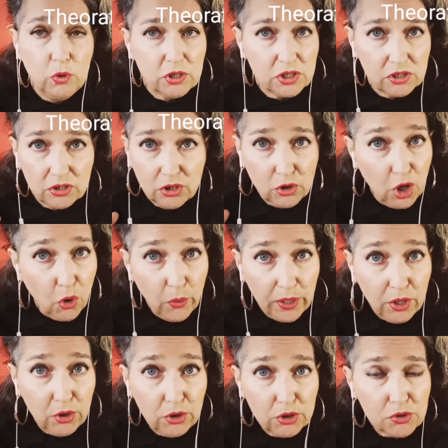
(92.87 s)
wasn't
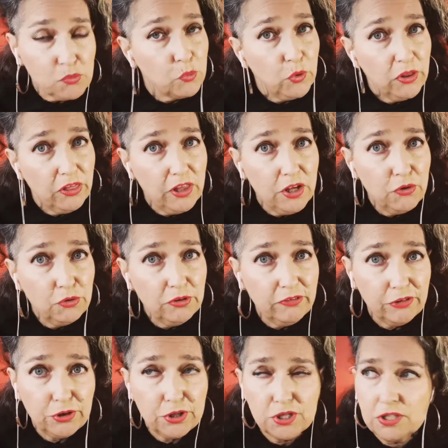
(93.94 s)
going good with the
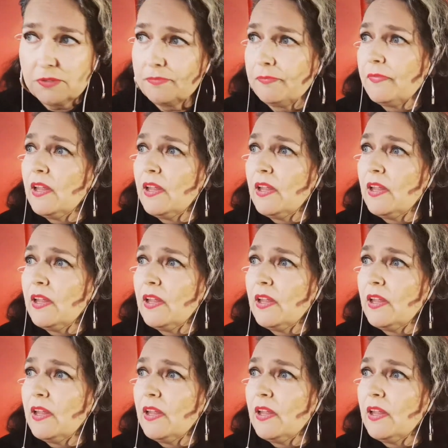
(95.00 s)
universe.